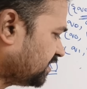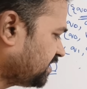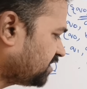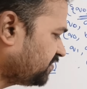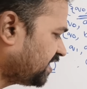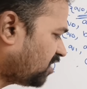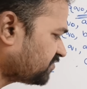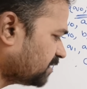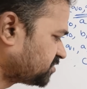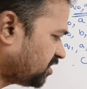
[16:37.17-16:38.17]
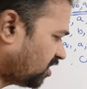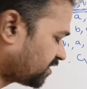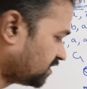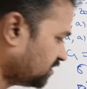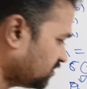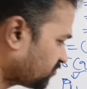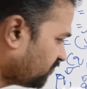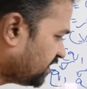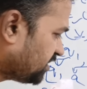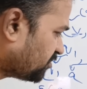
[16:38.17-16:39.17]
Here we have epsilon.
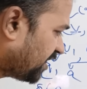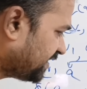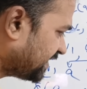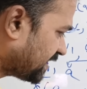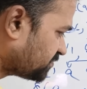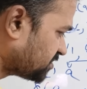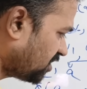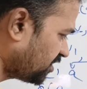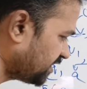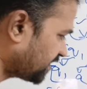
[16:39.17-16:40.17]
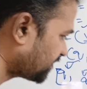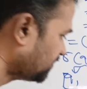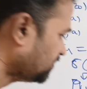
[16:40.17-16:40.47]
So we need to write that epsilon here.